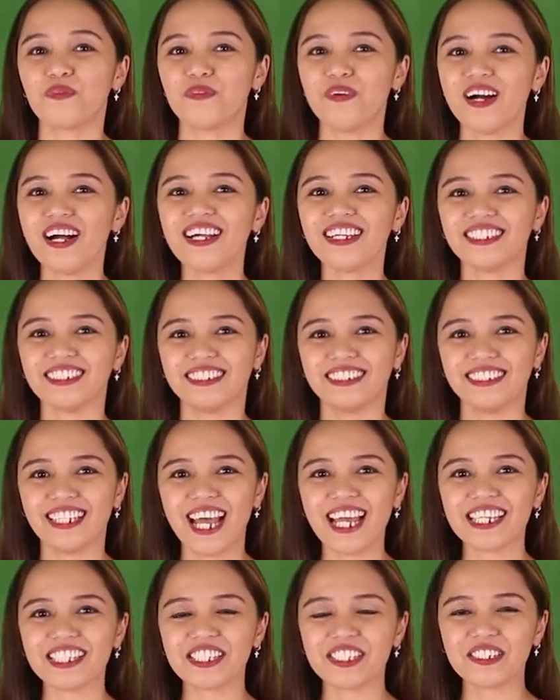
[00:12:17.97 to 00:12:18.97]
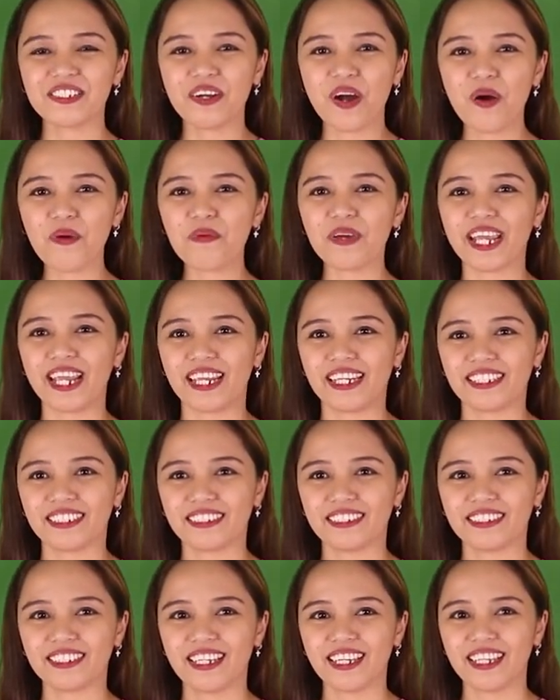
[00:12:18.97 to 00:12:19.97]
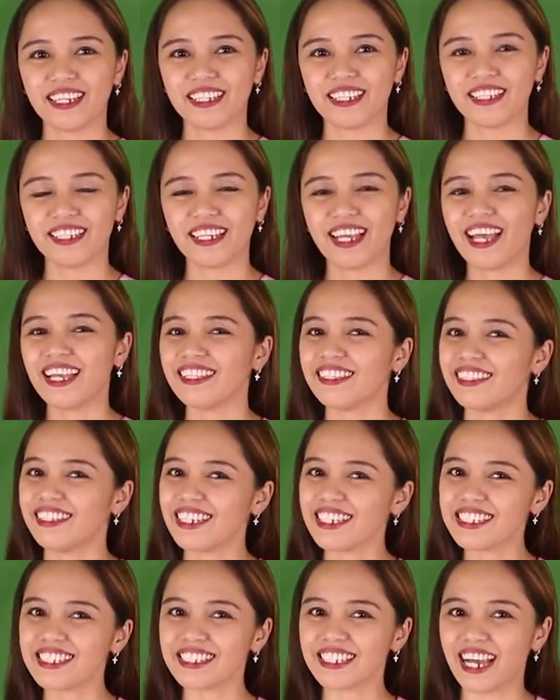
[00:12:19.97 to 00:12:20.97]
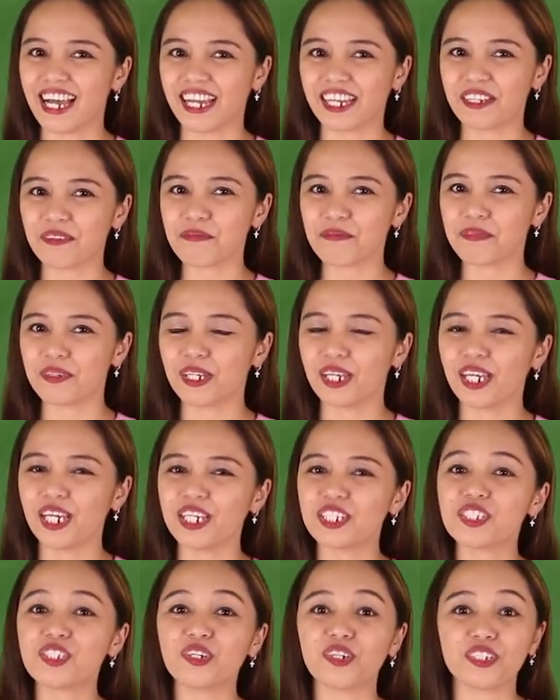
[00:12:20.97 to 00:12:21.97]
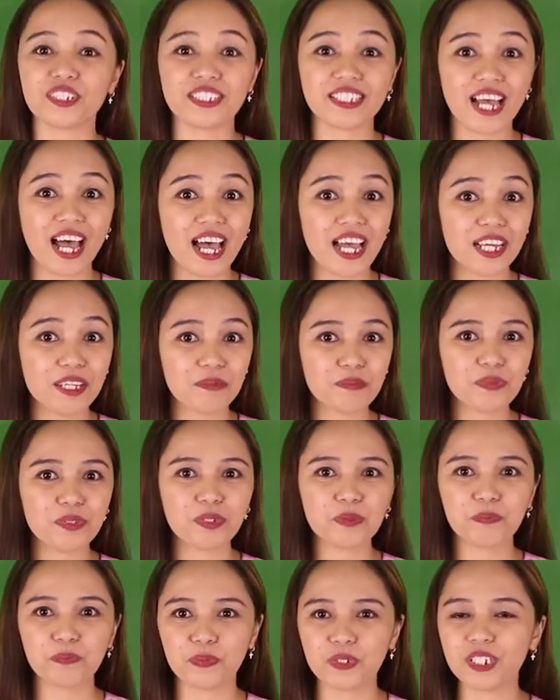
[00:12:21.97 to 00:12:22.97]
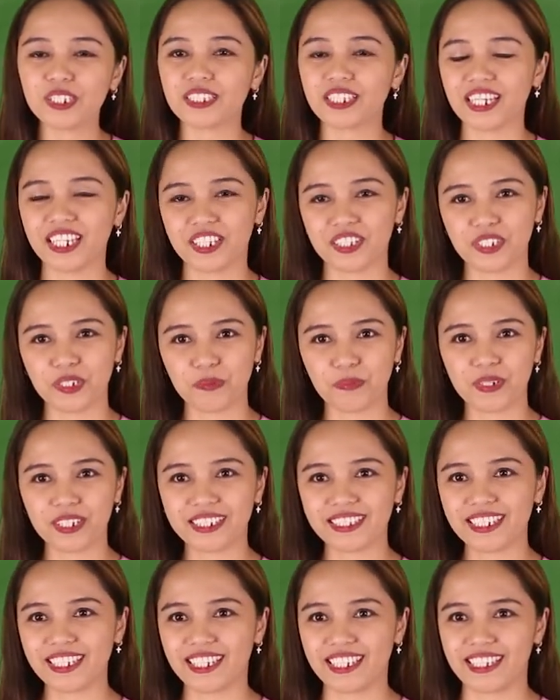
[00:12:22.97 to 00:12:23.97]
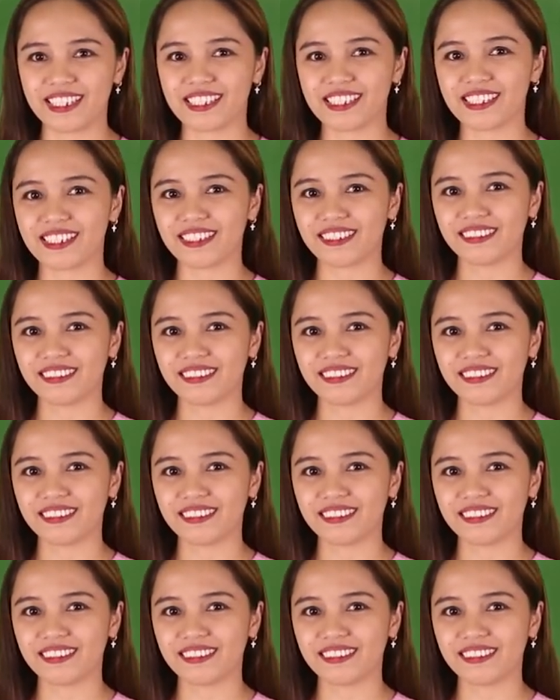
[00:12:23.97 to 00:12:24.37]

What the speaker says: Well, nice going! This time, it's your time to put into practice.